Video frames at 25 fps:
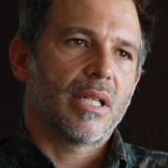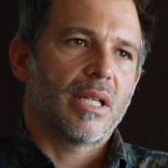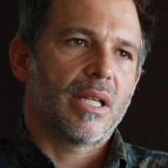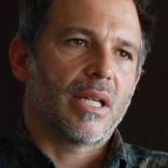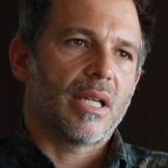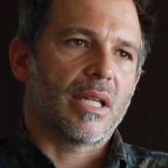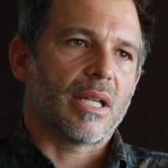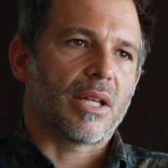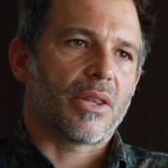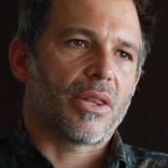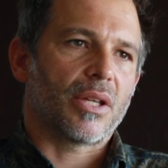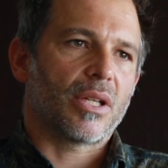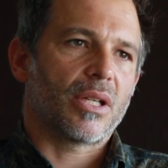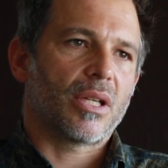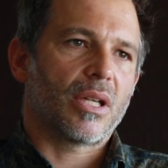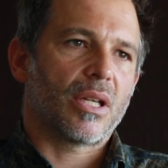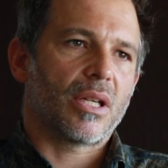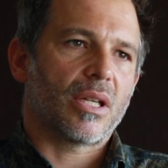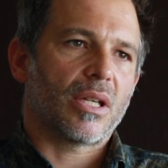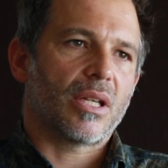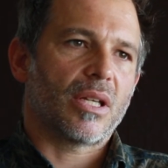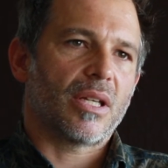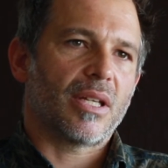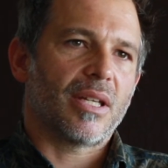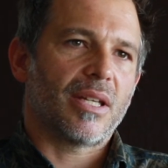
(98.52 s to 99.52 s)
and I
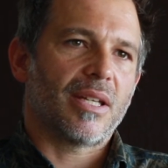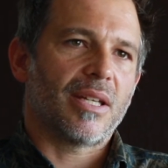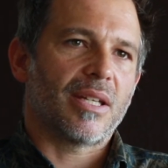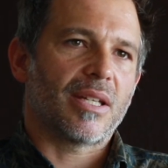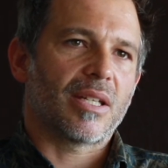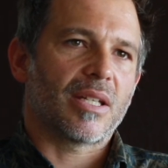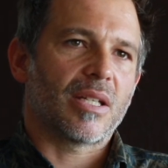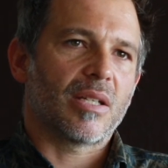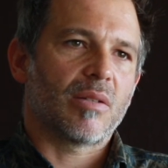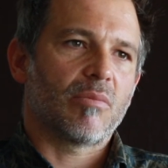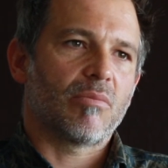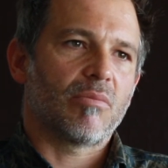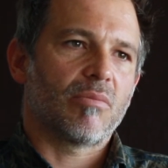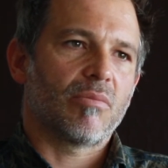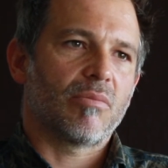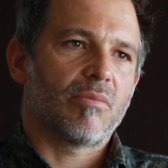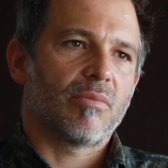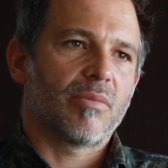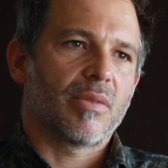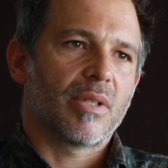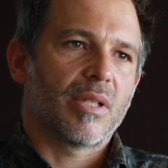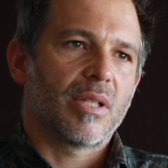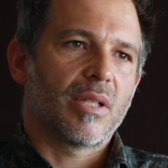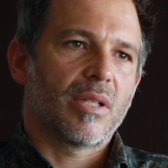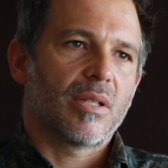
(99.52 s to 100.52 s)
think kind
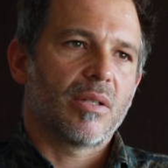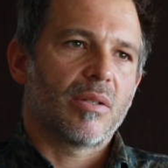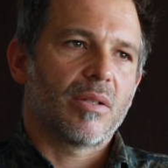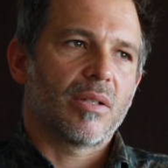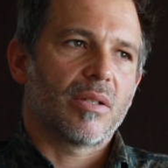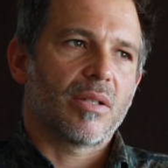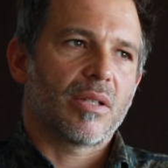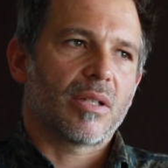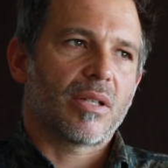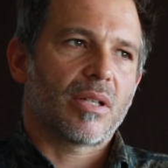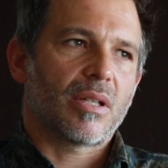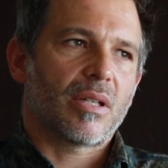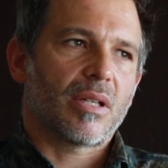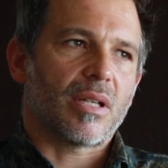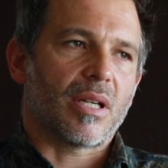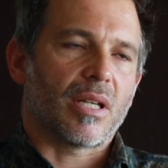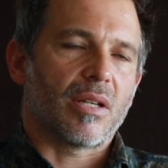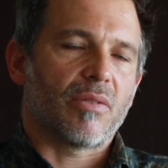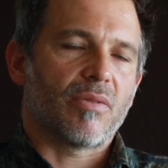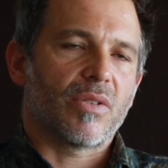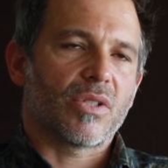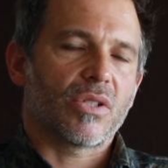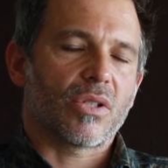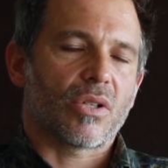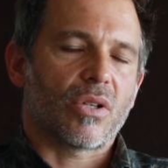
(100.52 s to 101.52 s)

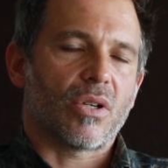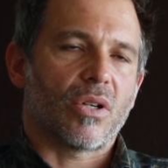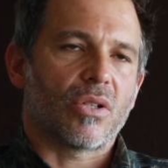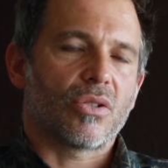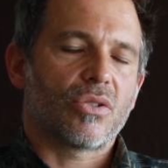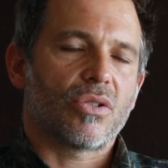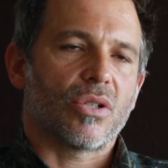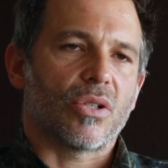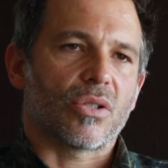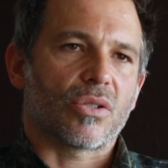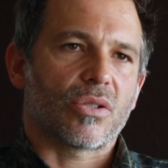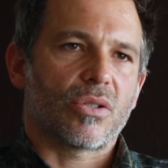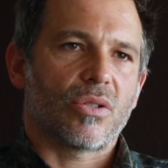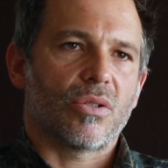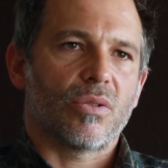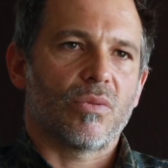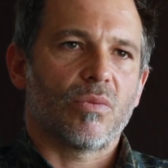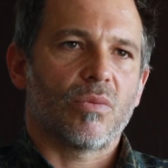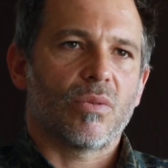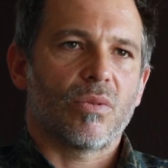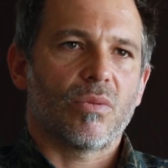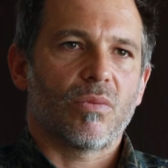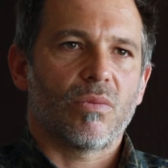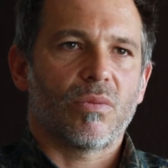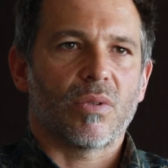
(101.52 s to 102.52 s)
of as a contrast to
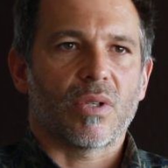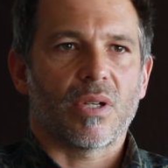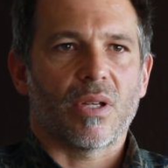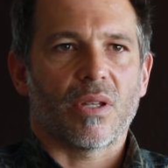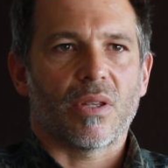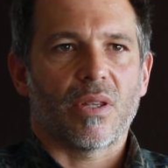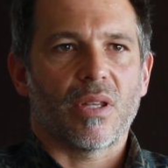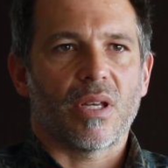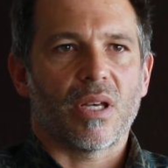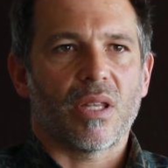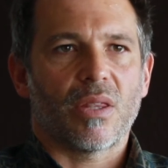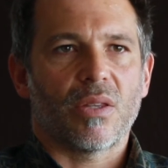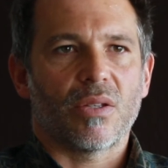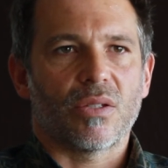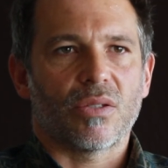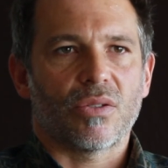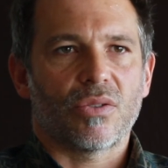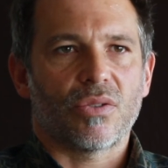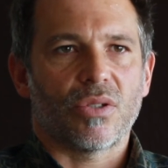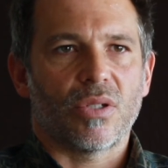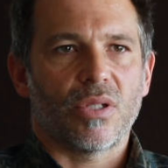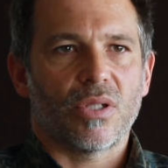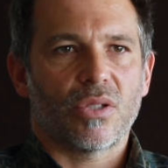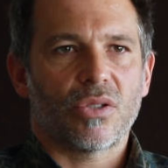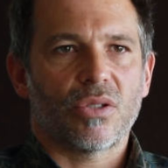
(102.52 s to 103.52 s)
what are the other
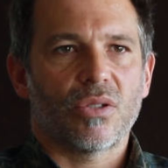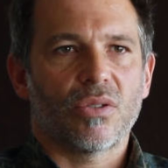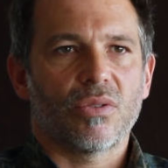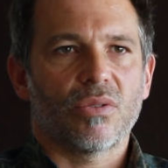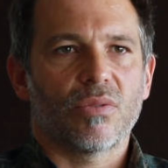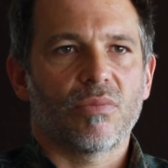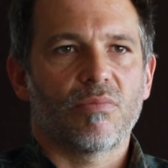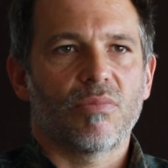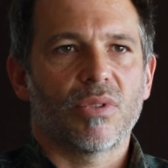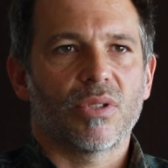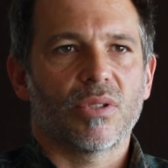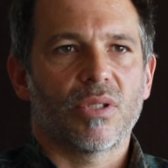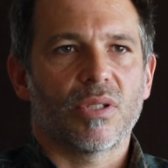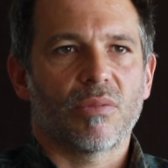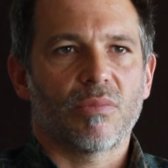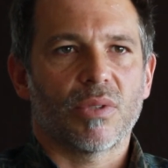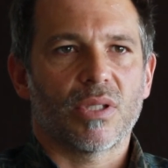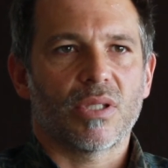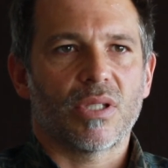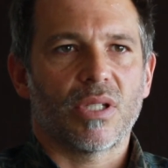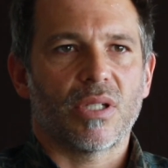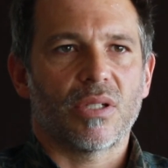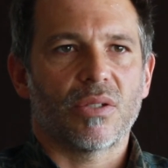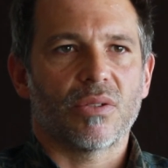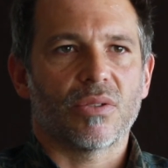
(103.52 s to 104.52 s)
traditional building
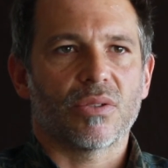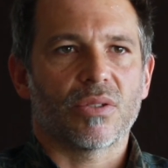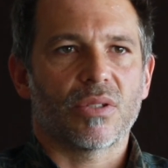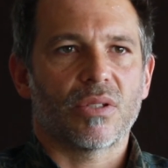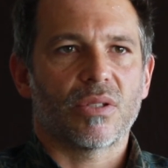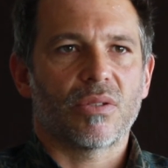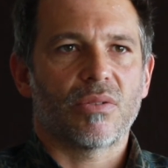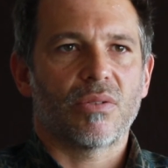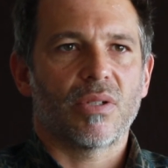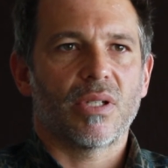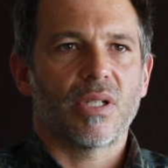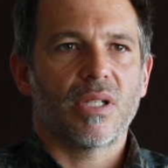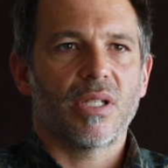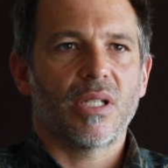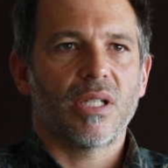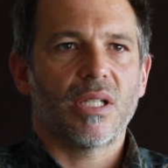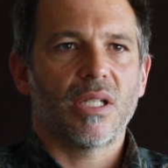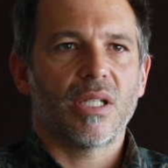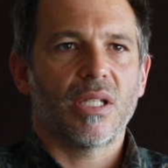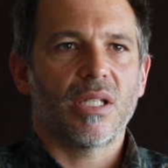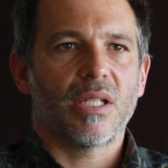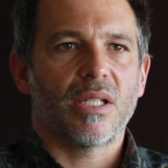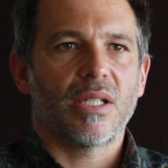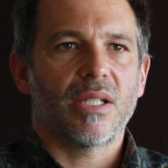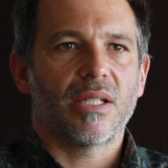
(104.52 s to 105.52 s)
materials, it
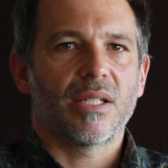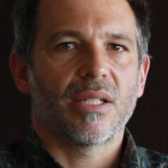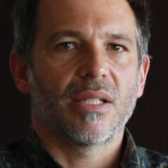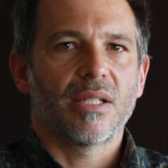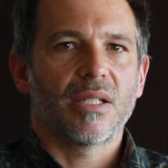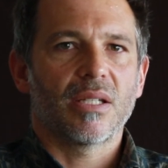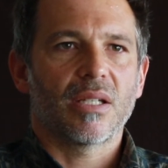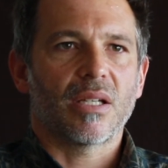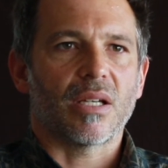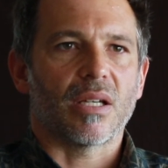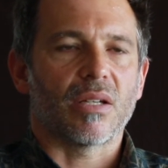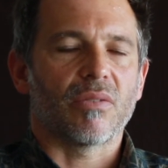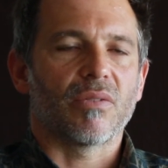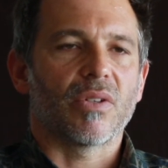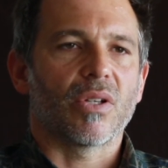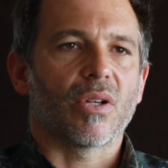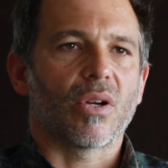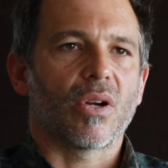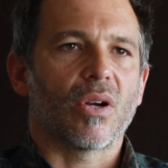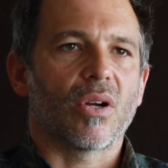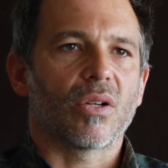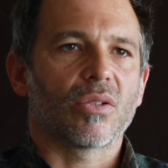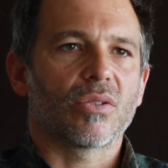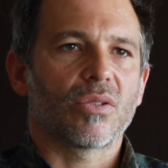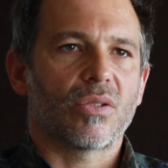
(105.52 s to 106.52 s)
really kind of
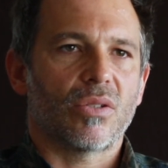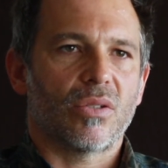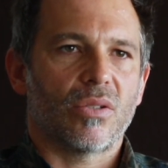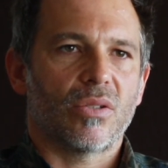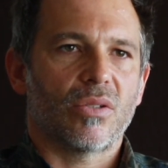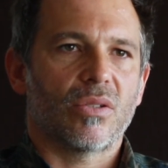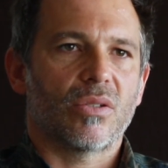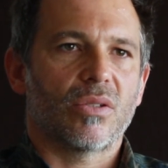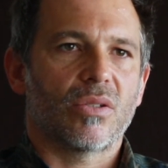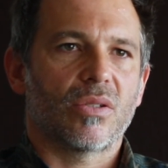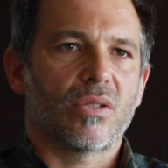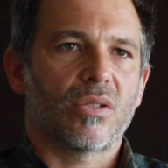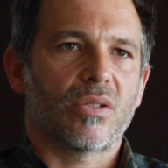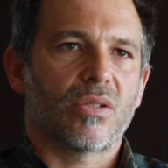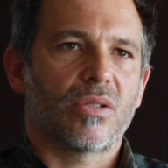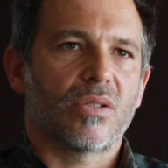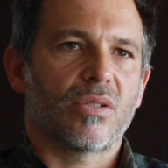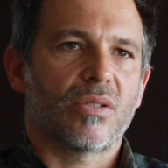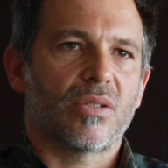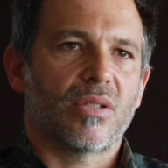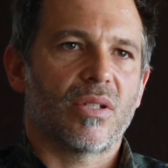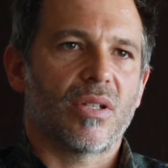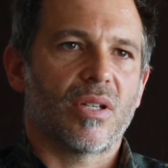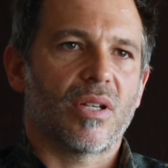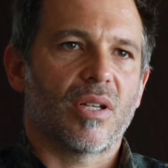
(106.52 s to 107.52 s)

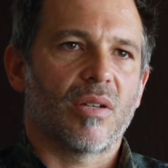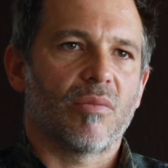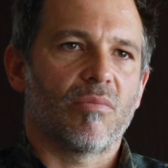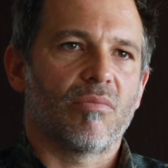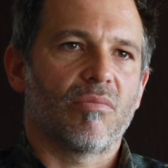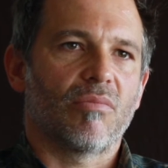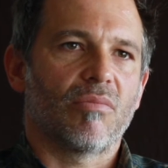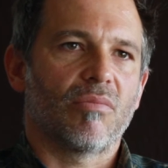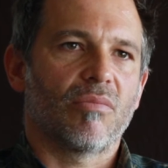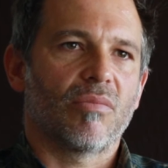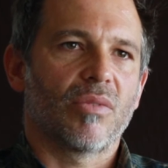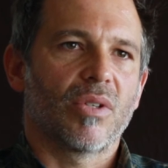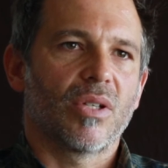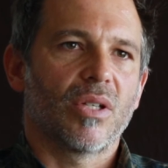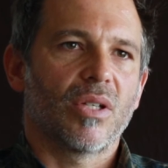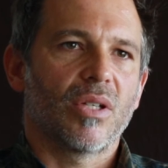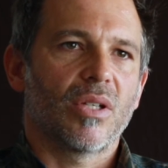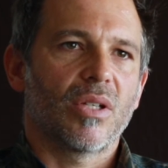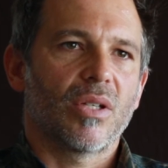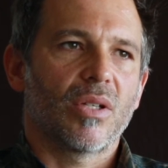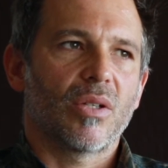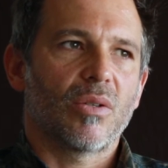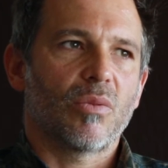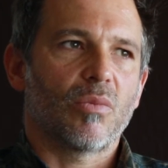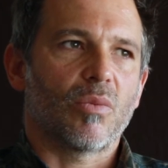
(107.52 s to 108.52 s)
enhances
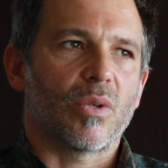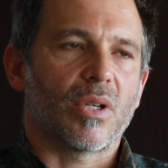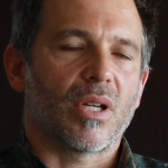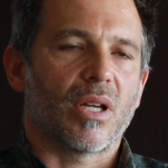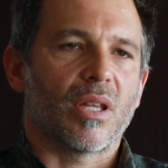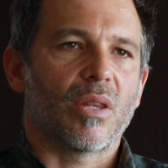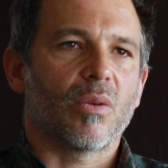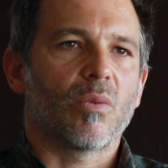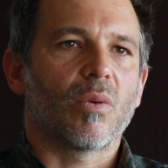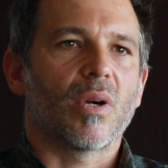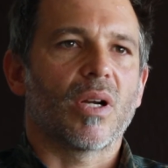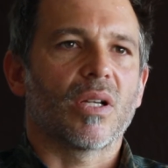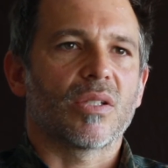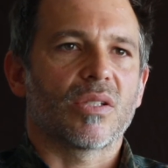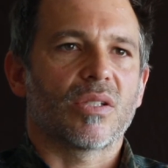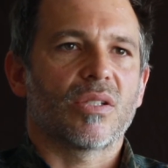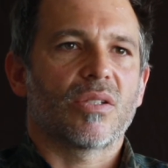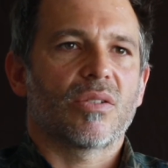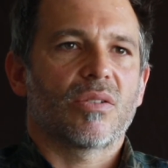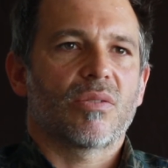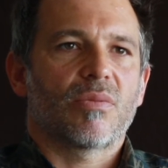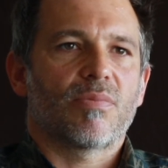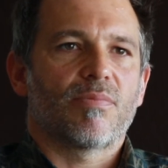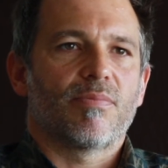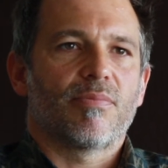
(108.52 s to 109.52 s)
what otherwise
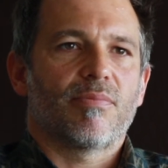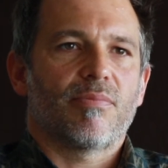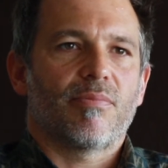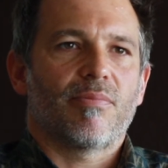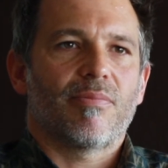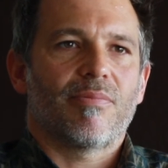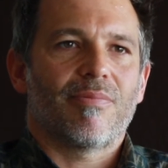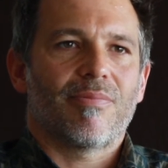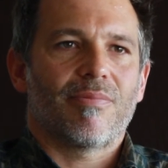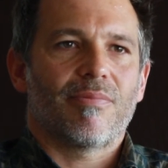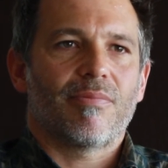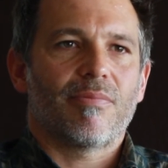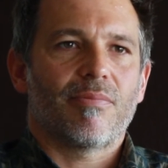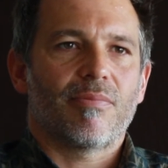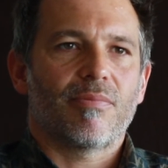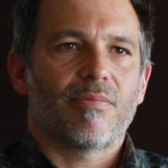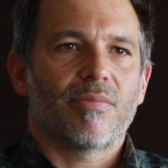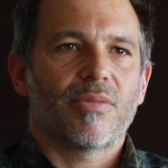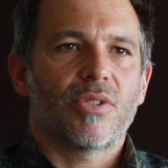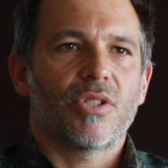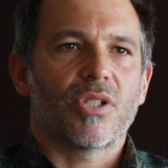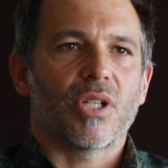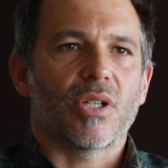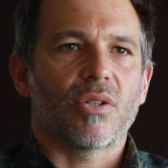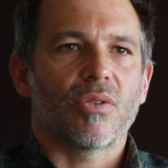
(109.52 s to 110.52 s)
is
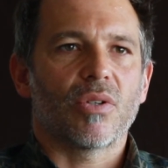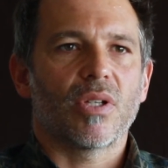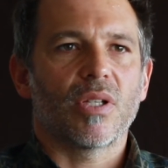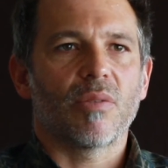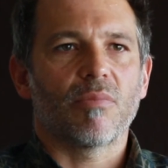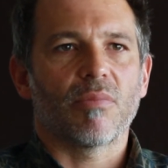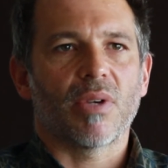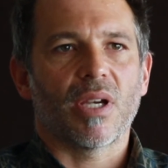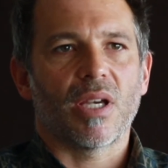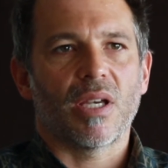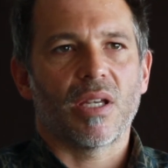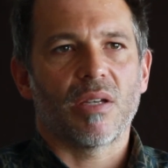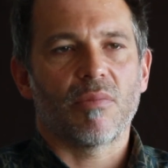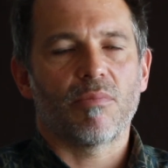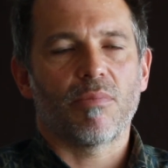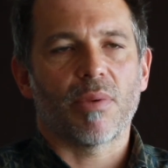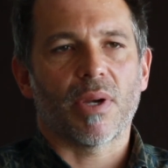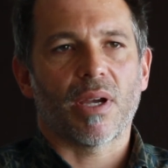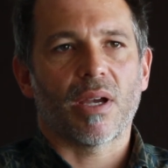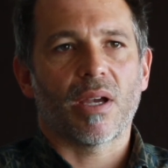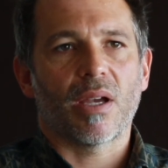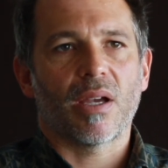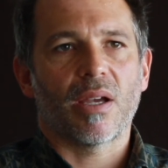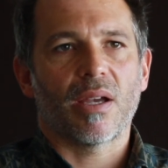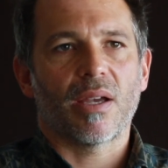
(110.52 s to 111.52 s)
generally made
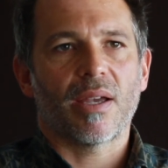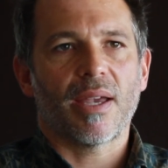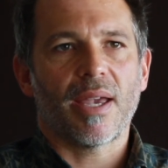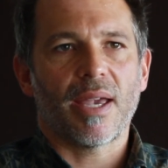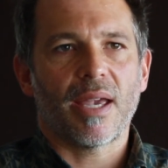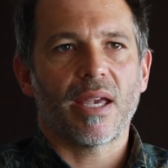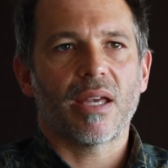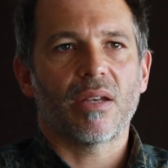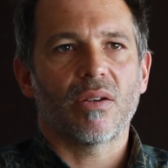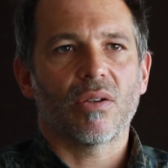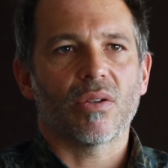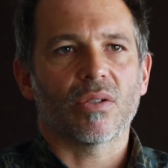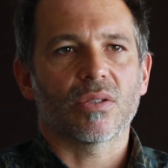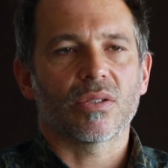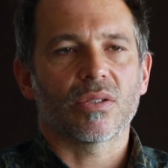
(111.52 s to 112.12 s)
by hand on